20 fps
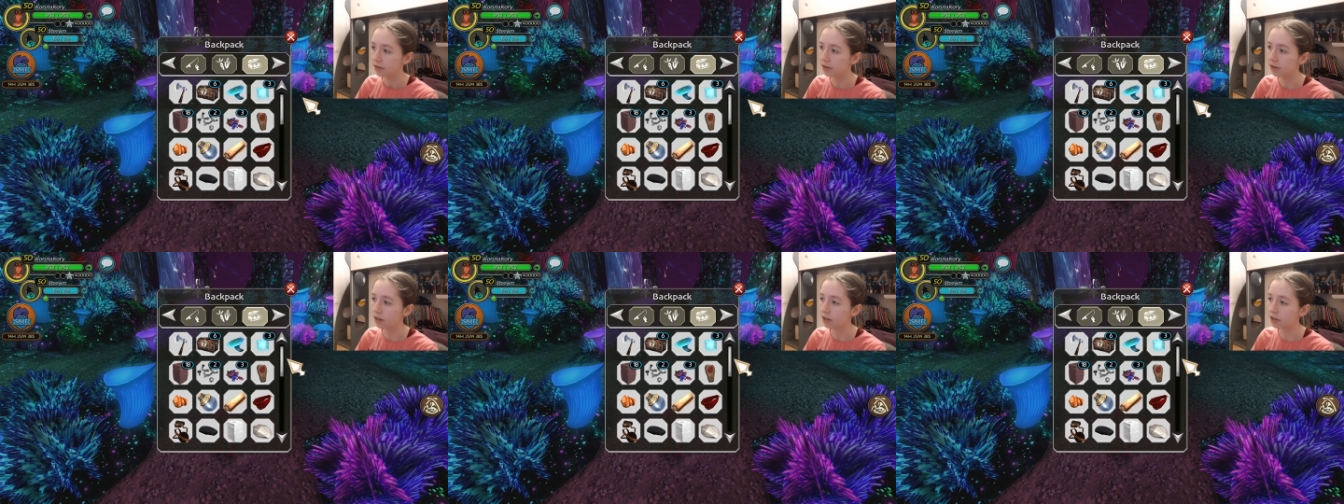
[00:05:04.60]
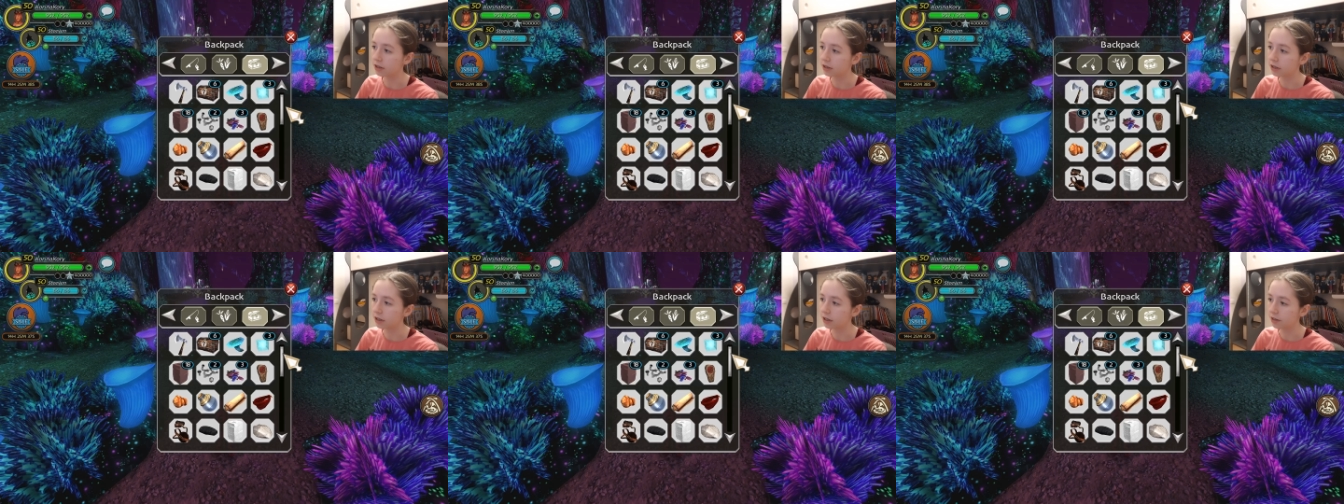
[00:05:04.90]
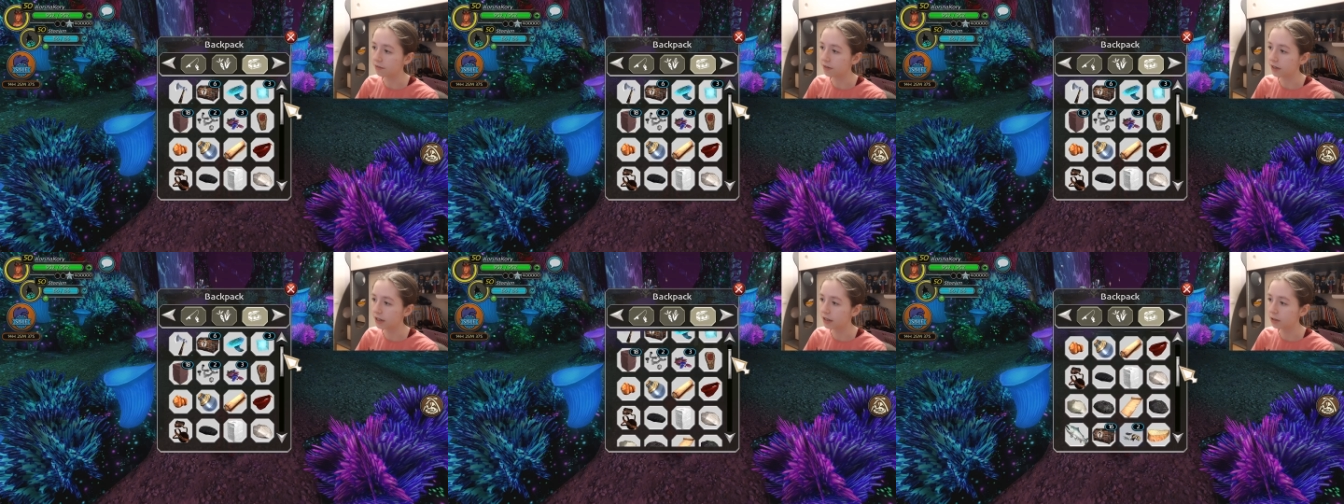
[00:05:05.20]

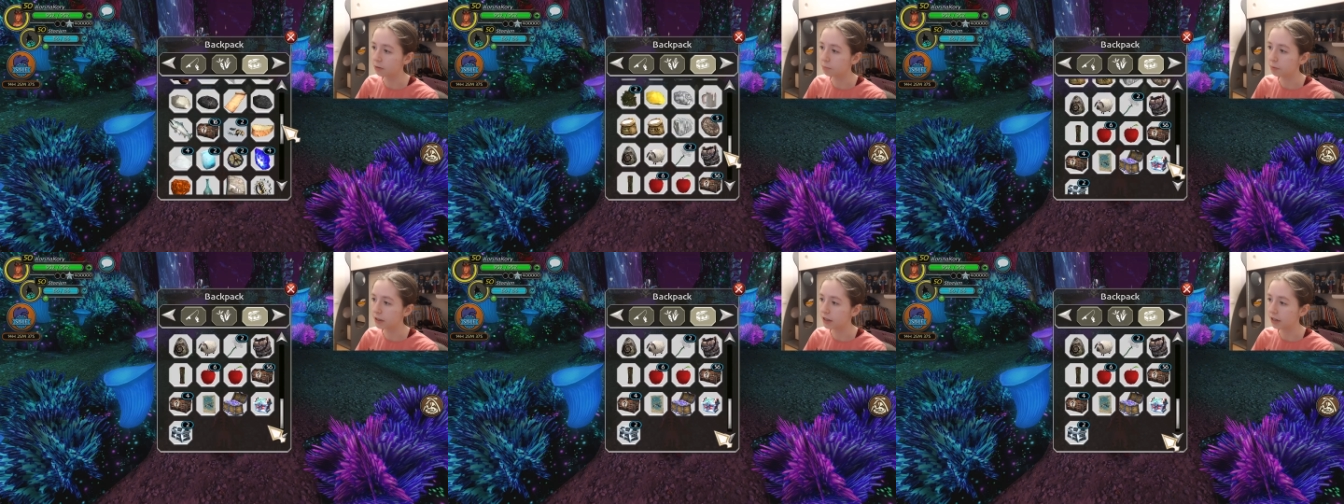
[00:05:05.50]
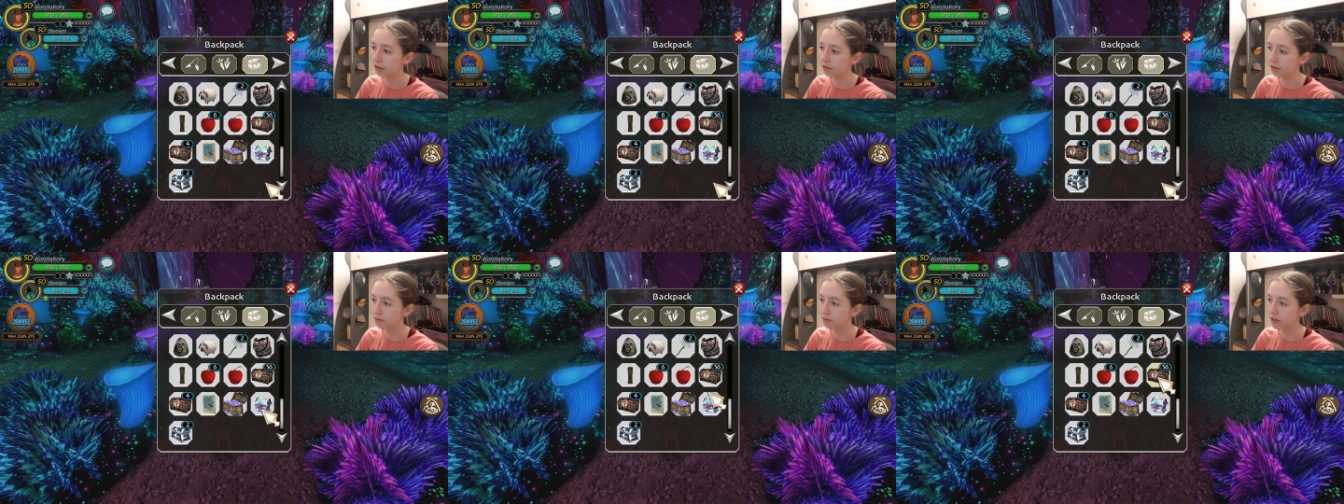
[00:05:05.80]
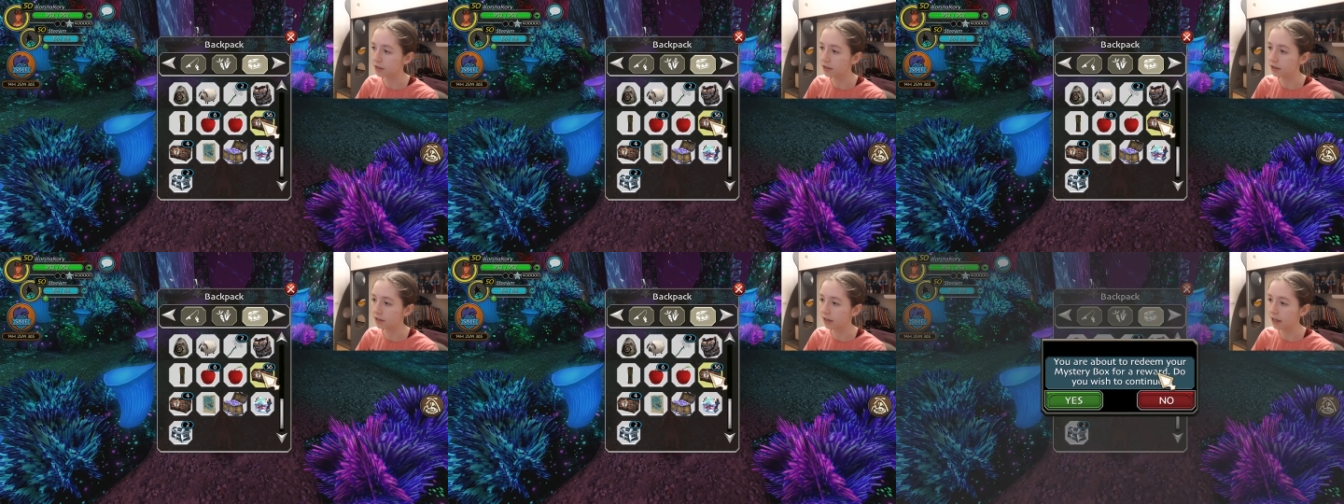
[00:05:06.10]
Snoggletog event because of
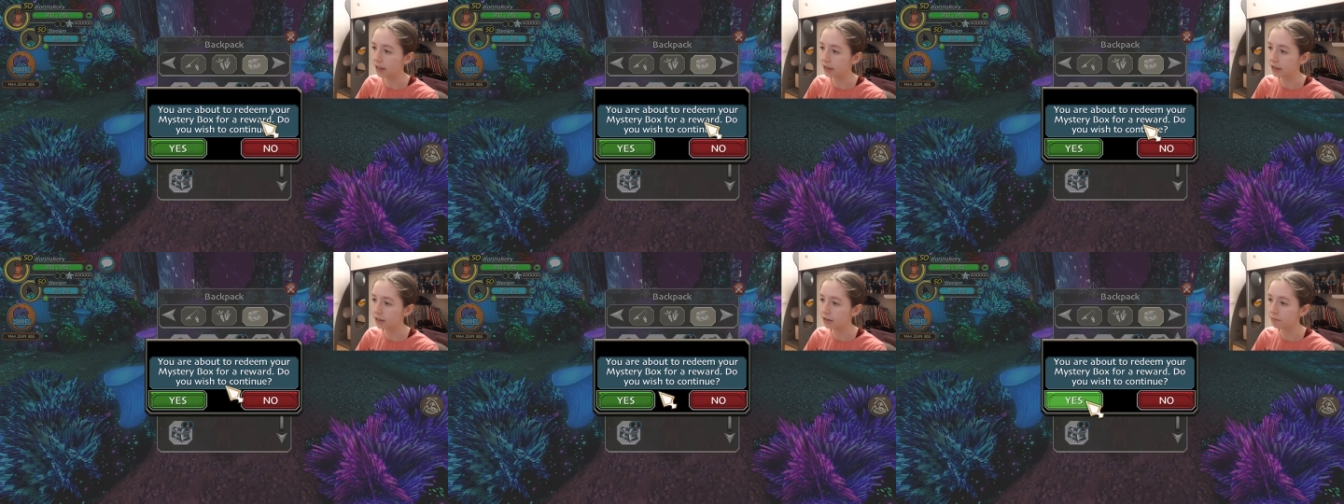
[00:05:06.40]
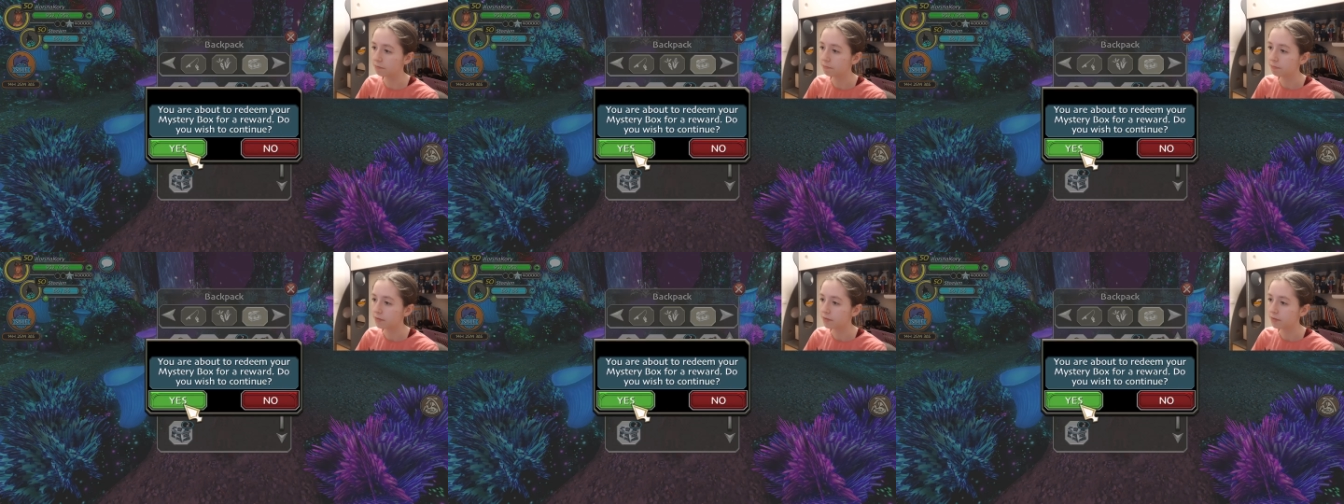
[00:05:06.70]
the, like,